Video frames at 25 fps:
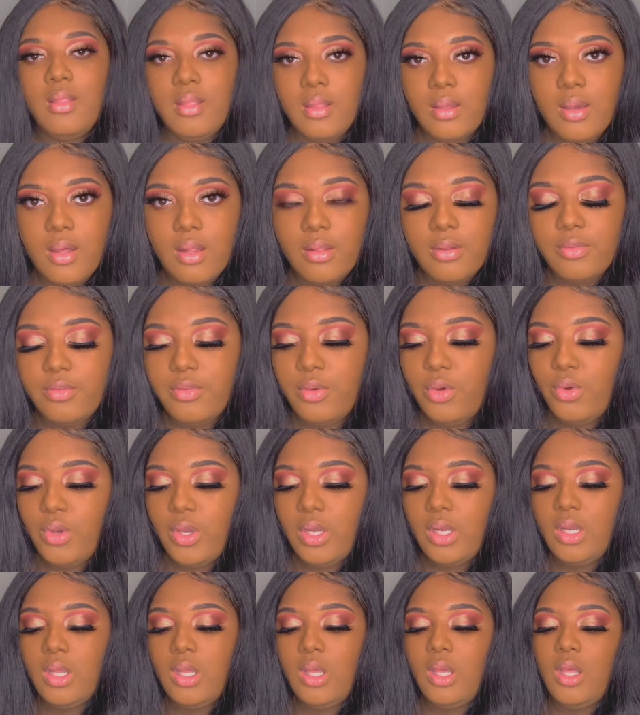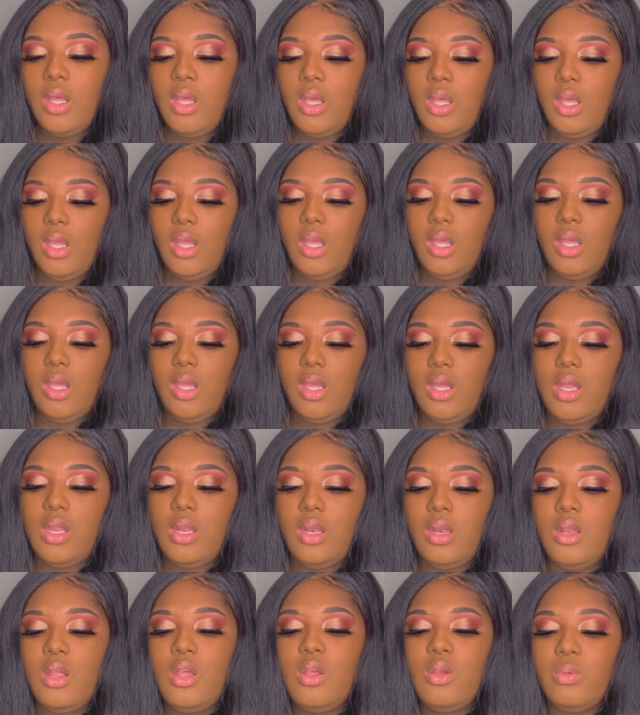color Fawn. And
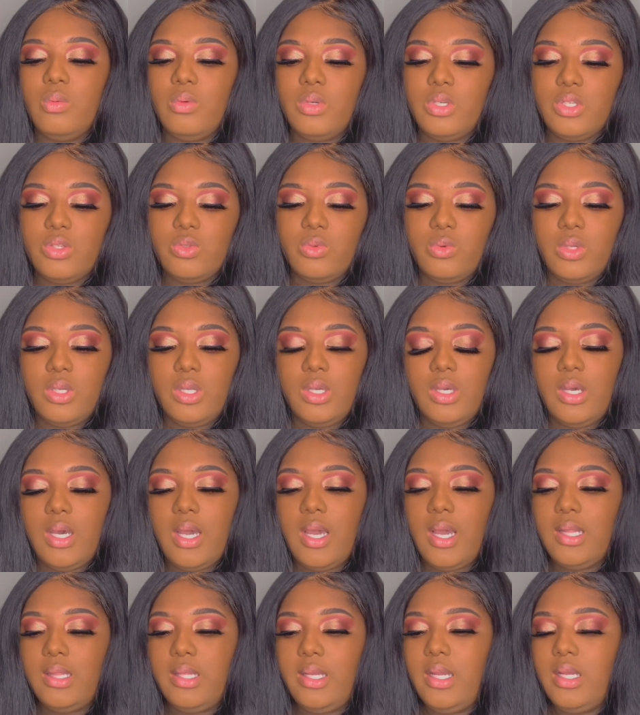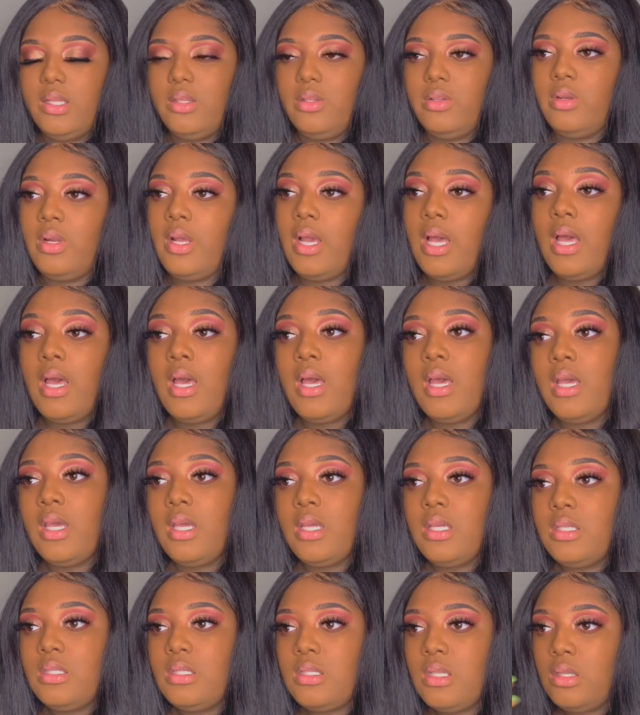we're just gonna highlight under the
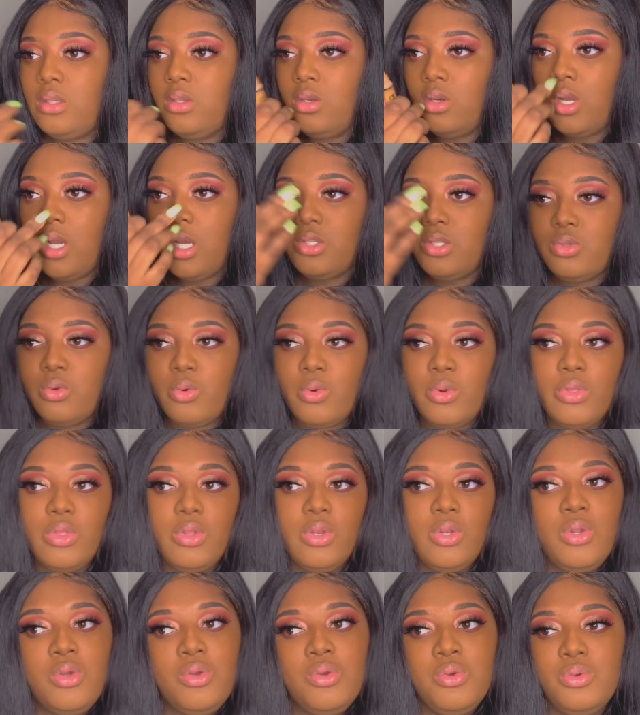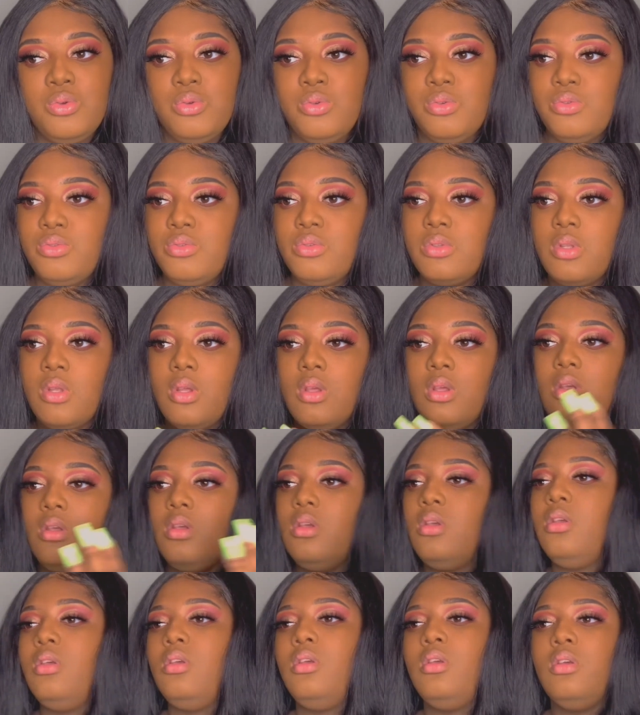eyes, a little contour on the nose,
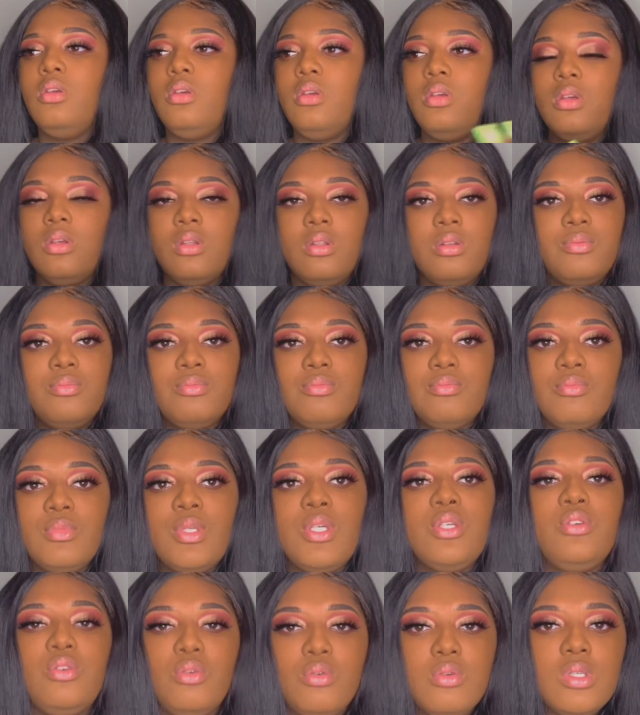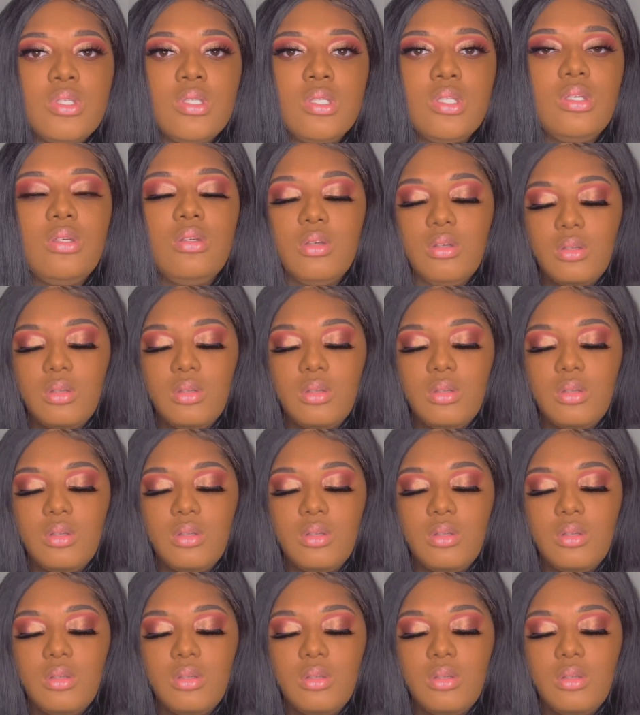and you're gonna see.